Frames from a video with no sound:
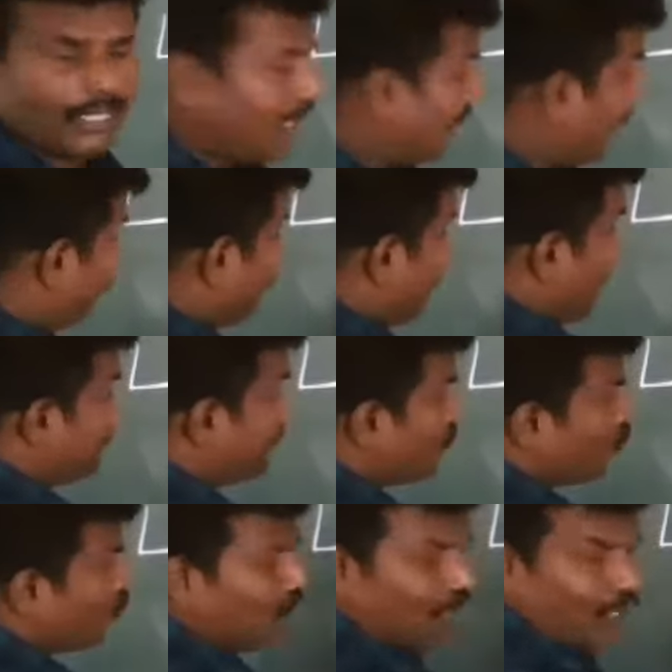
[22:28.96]
and forms
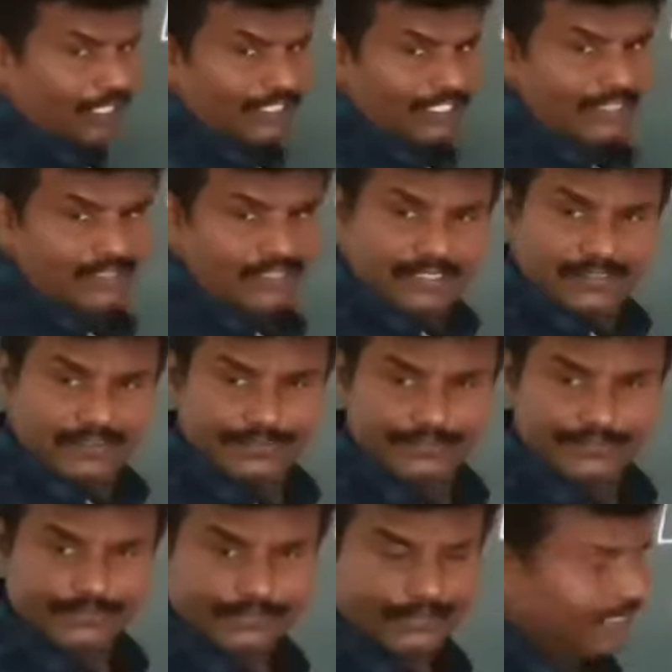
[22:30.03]
two daughter cells.
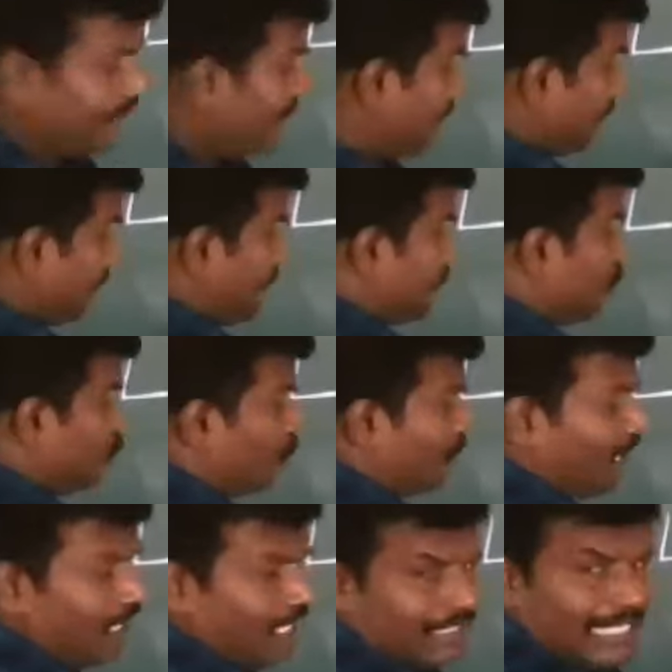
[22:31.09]
These two
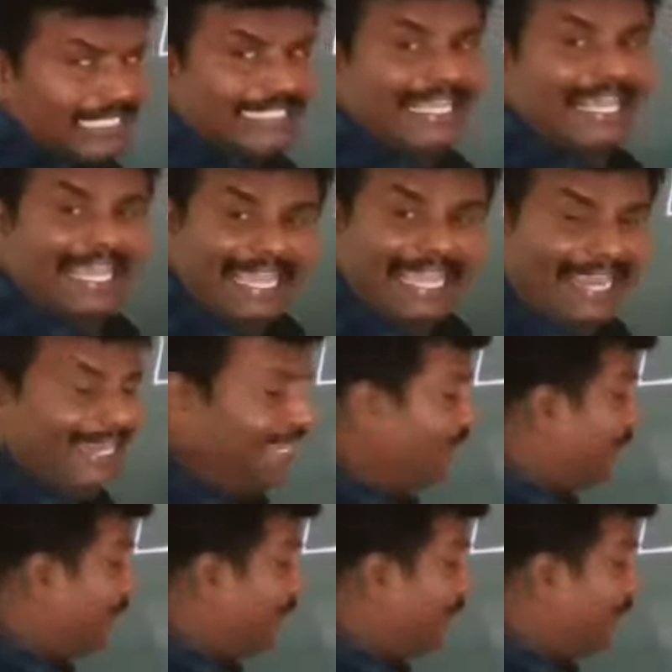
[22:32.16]
daughter cells again